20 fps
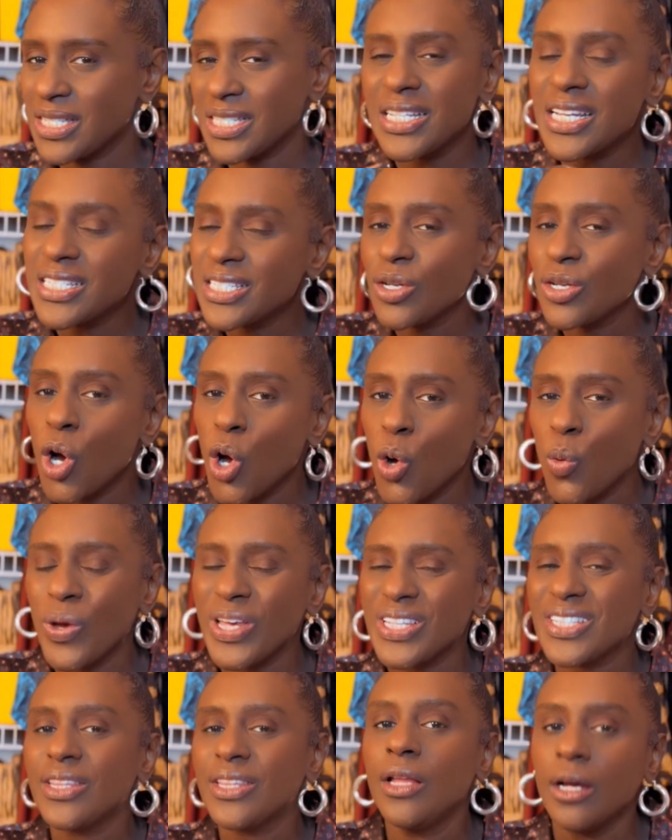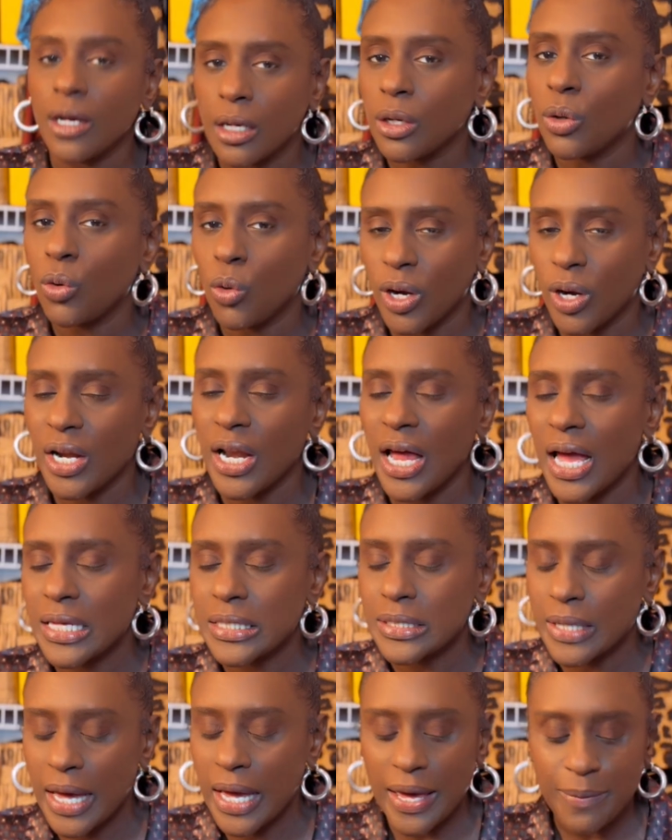it doesn't always look
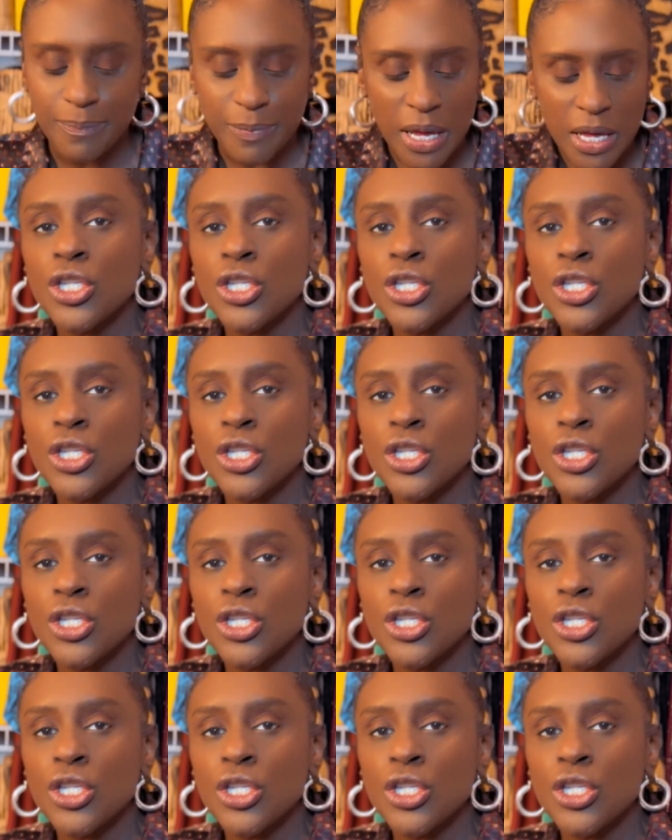organized. Okay.